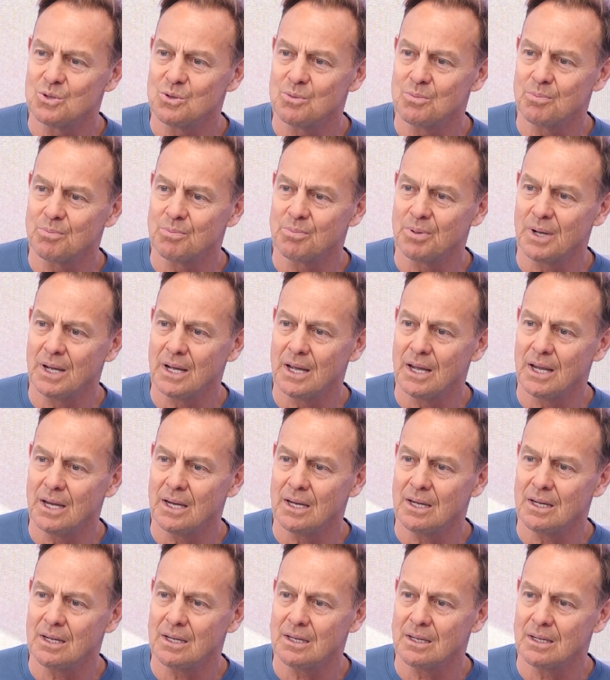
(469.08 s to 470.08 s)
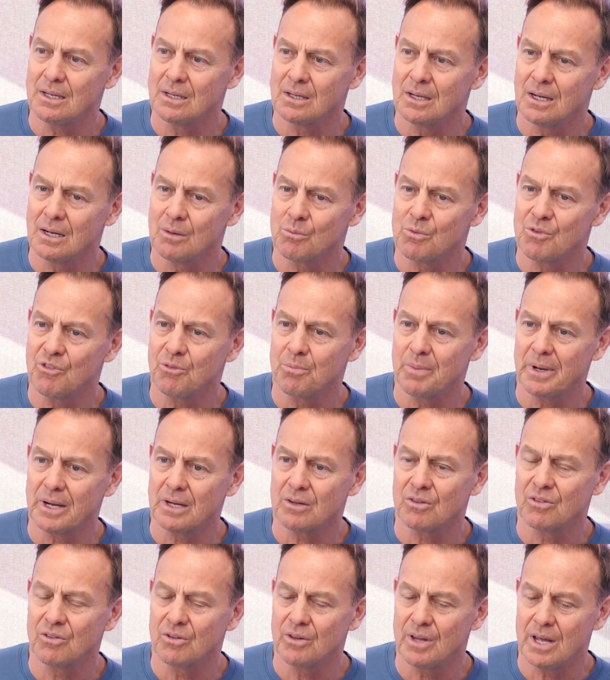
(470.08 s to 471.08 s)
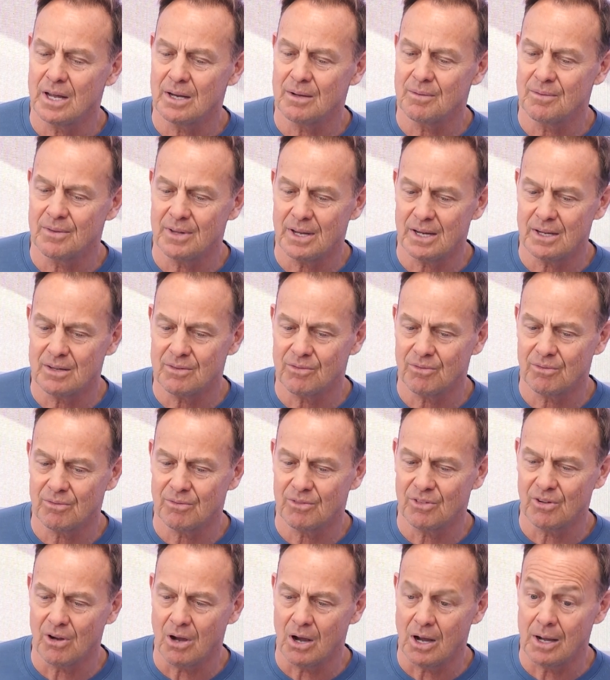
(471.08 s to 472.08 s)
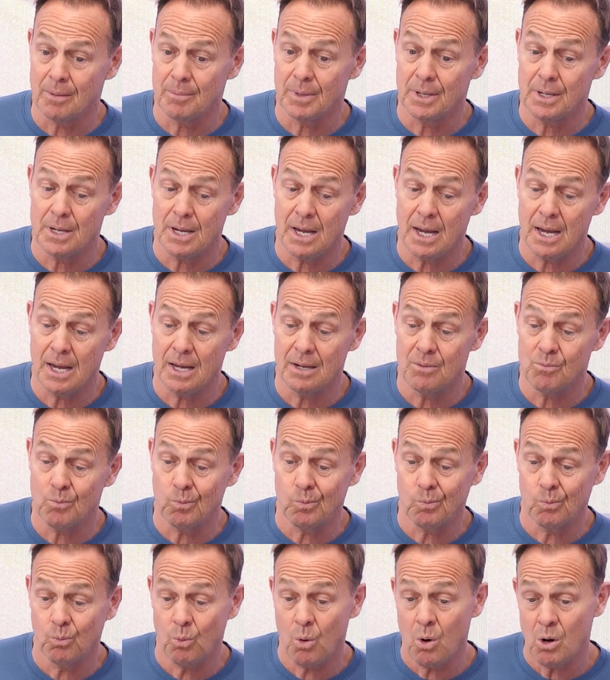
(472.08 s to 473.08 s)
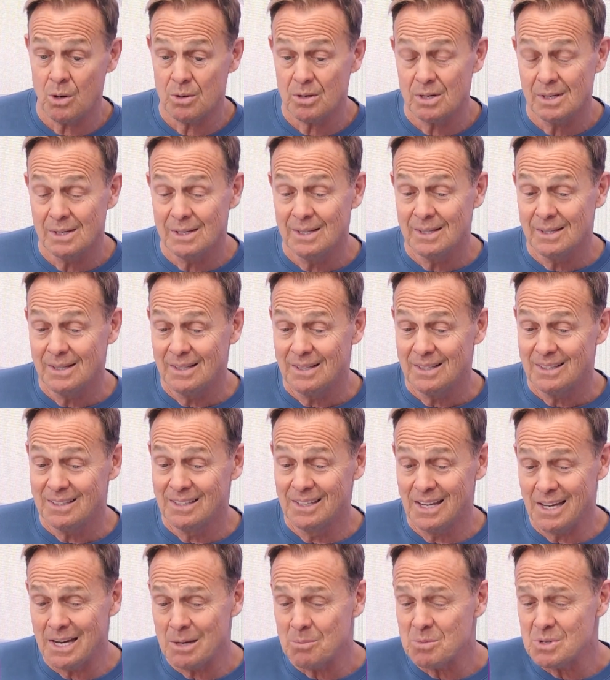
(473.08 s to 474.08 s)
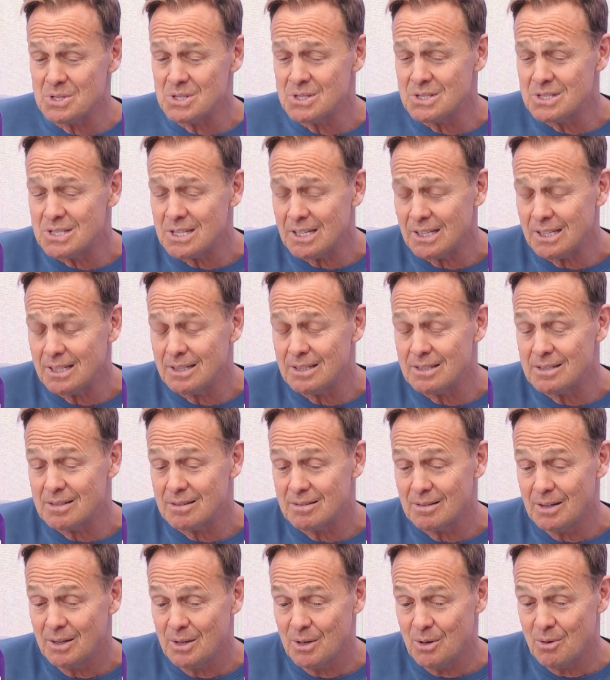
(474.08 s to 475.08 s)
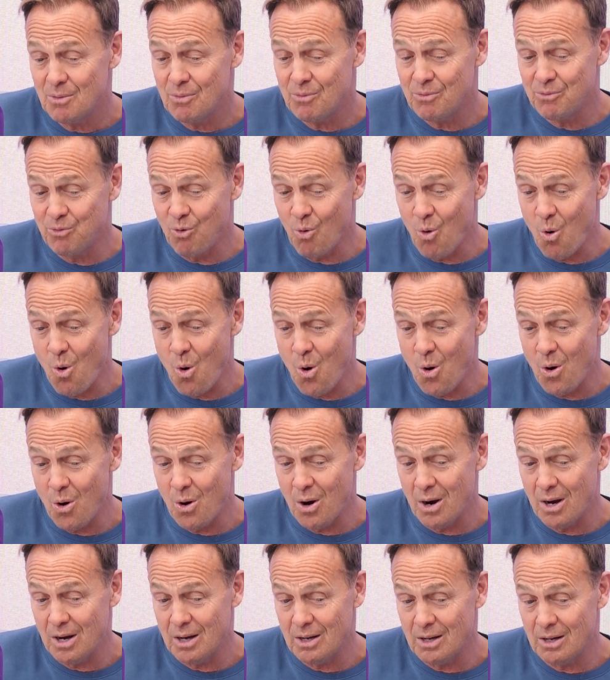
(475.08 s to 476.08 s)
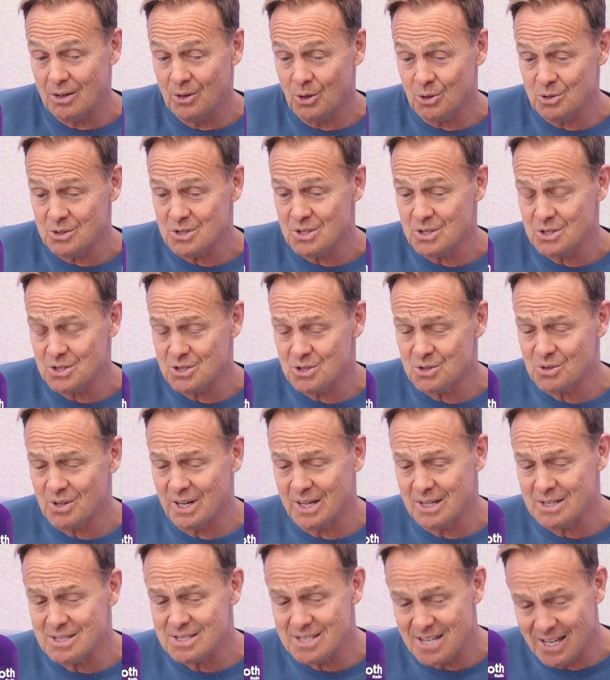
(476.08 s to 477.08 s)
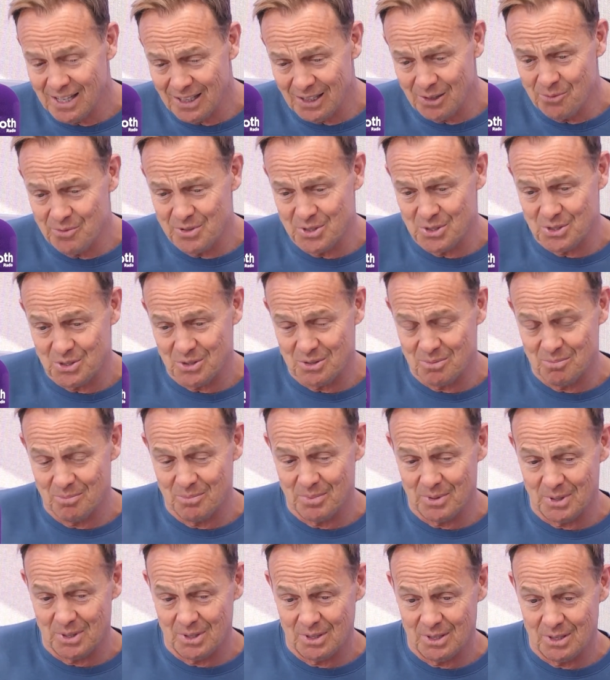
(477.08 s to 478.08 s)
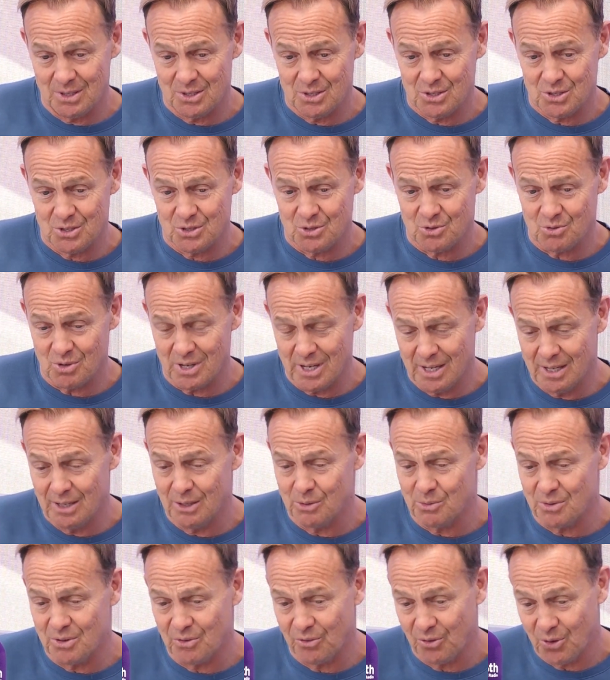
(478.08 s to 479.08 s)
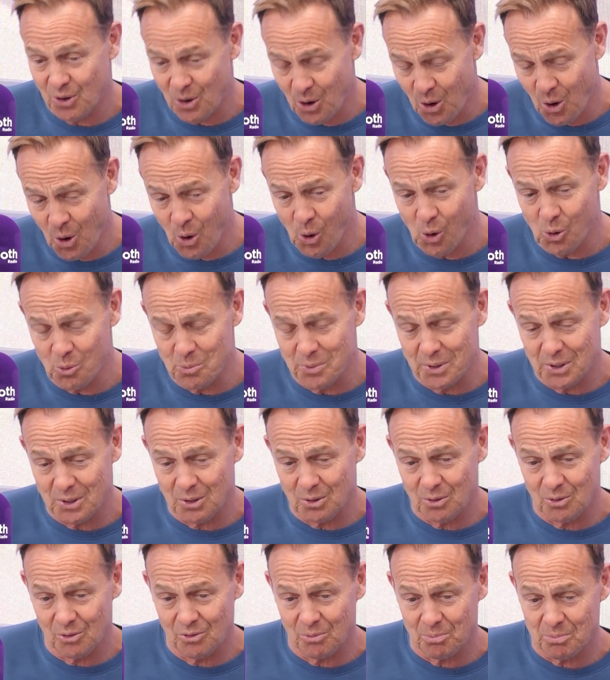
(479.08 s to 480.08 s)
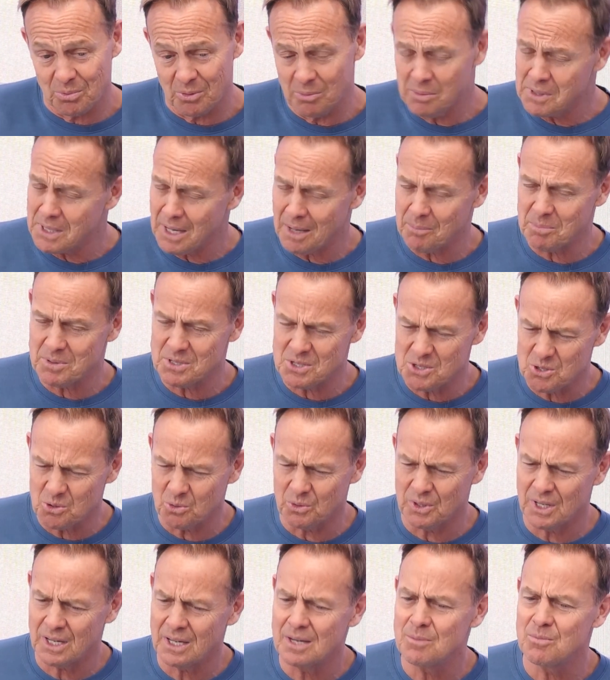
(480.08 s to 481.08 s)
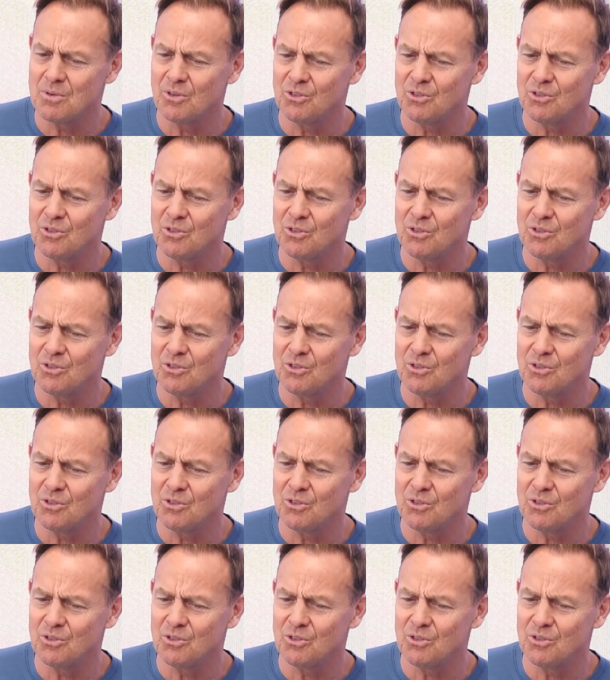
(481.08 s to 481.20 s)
pay respect to that time, and what Neighbours did for not just Australian television, but Australia as a whole, because probably up until Neighbours,